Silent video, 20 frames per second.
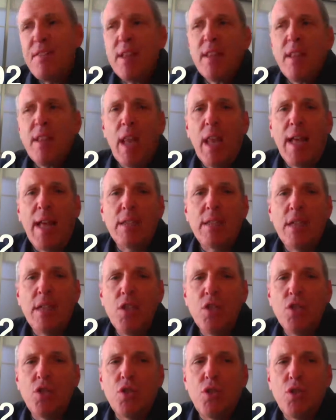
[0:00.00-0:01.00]
lesson
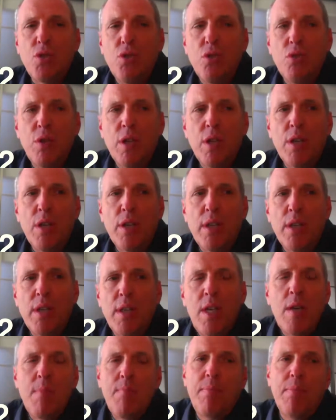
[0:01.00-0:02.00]
is to
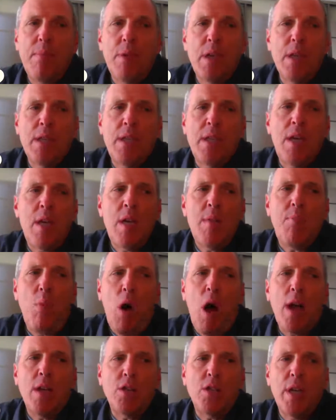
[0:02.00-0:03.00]
keep
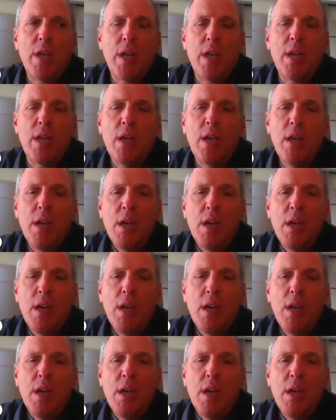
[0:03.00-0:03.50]
watching